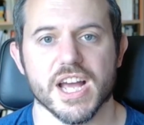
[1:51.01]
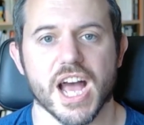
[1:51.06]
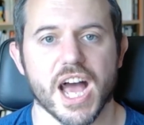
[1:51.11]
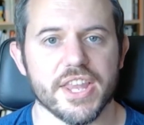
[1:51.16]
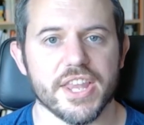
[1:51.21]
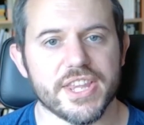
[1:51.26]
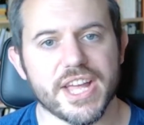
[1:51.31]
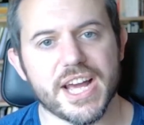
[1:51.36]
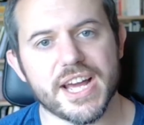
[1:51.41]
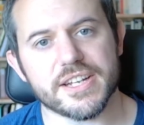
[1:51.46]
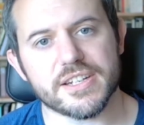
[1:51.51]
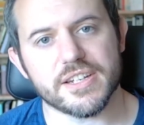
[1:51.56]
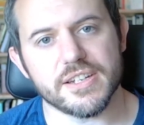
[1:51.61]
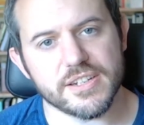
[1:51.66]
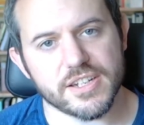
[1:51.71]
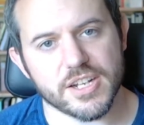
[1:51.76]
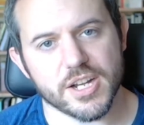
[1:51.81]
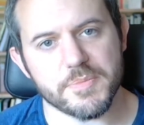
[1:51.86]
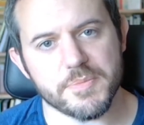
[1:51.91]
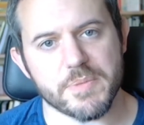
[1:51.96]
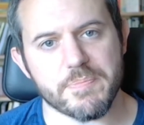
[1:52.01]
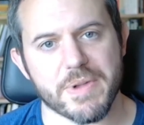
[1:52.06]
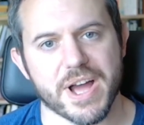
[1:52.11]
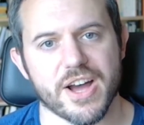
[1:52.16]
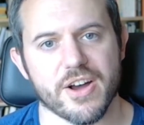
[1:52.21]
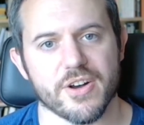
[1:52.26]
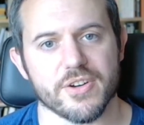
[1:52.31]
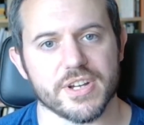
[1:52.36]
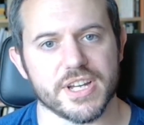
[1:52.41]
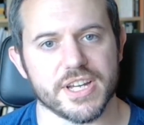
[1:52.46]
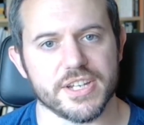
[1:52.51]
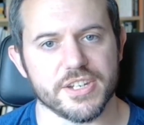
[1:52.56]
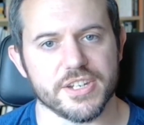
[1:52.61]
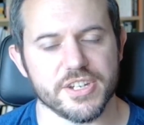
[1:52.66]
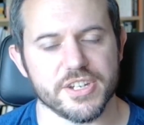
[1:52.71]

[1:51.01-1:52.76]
And that can come about in a